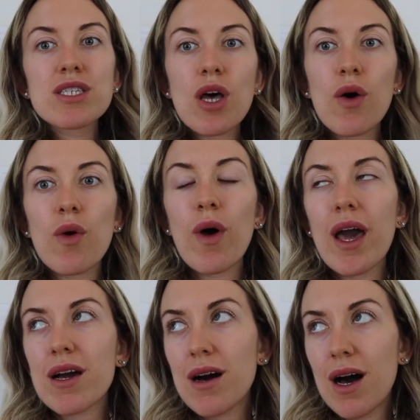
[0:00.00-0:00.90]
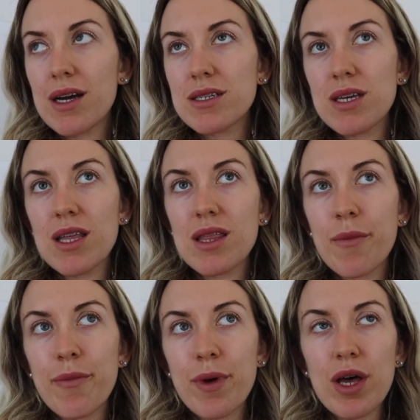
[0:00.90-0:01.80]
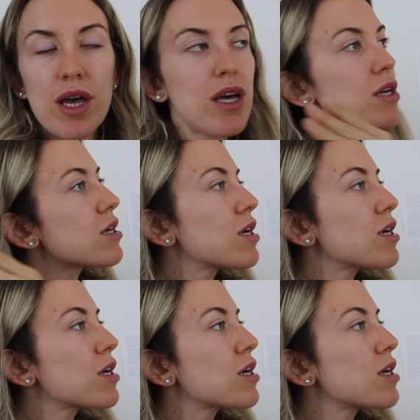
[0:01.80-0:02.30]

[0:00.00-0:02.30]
So I got the book